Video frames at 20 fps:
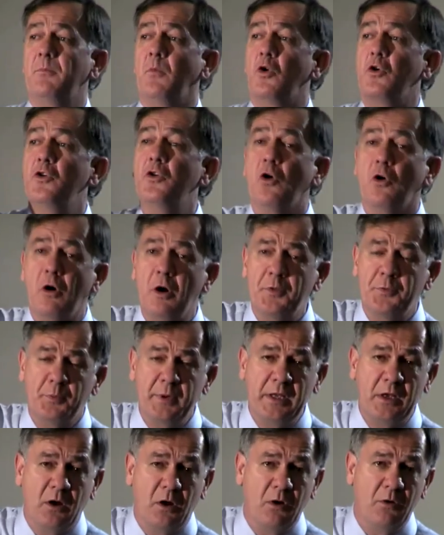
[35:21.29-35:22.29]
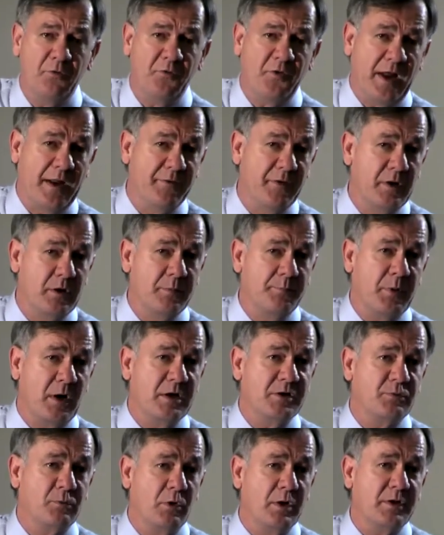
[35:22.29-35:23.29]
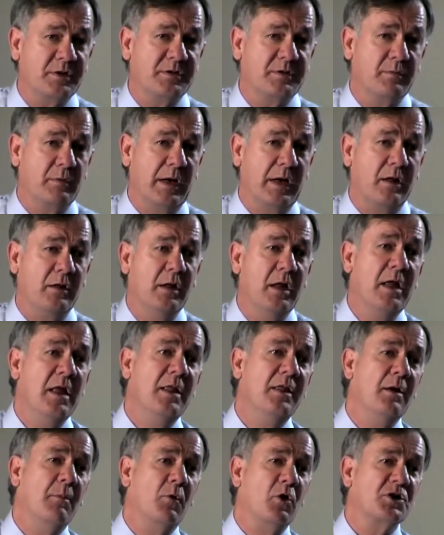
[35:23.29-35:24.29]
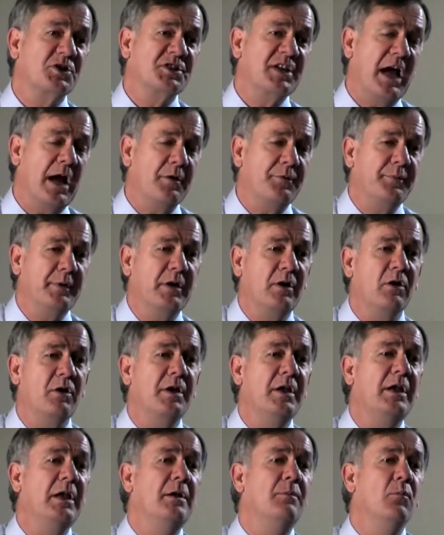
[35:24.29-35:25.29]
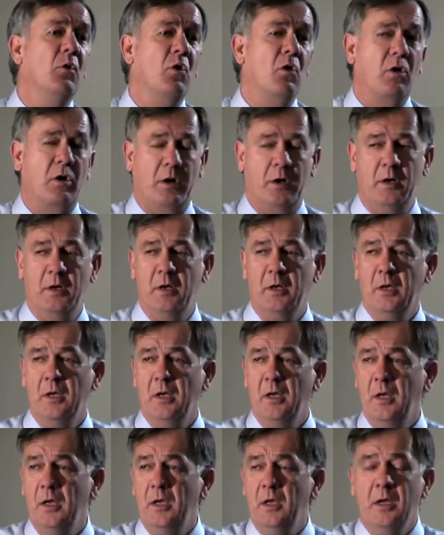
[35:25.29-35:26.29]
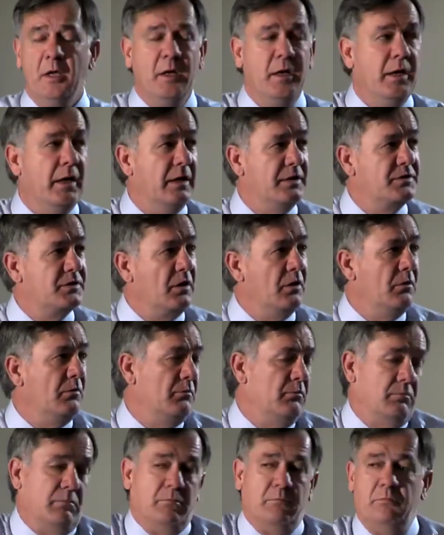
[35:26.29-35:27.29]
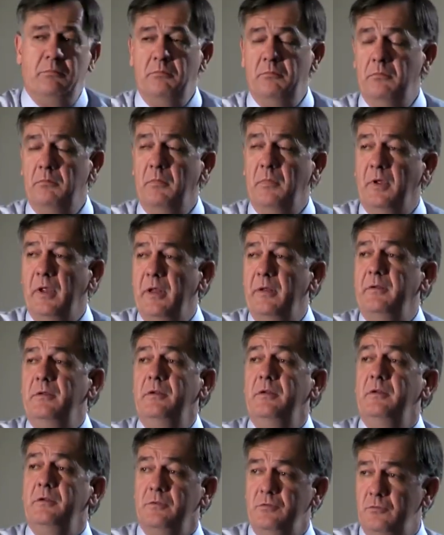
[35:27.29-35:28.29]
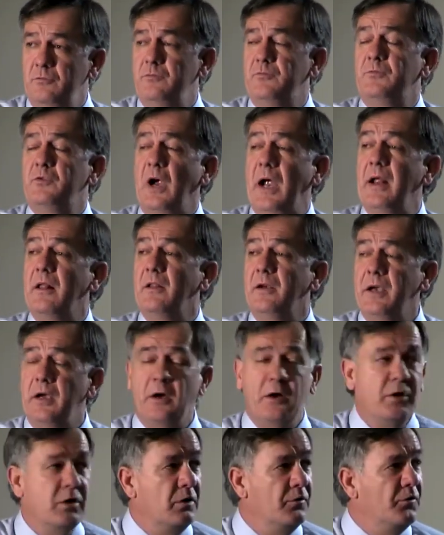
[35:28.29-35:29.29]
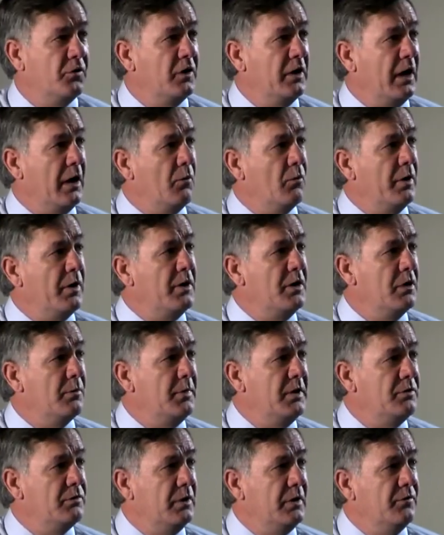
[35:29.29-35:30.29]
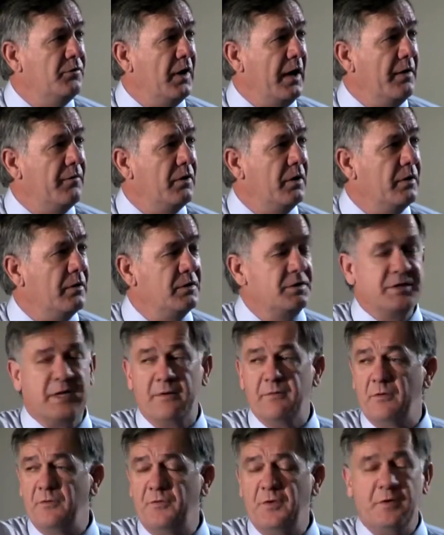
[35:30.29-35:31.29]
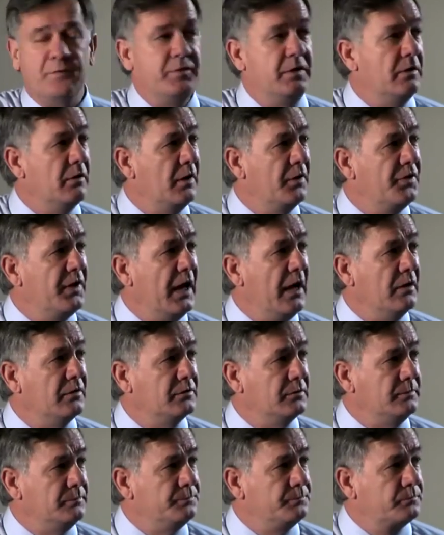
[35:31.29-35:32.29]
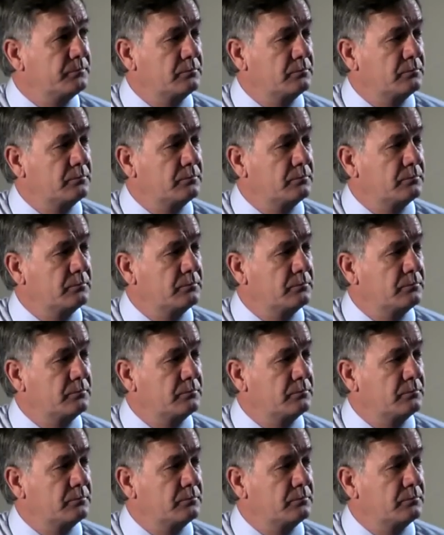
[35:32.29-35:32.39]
the more north we go, 500 parts works well. The more south we go, you need more. And so, trial and error, you can figure out whether you're between 500, 750, or 1,000.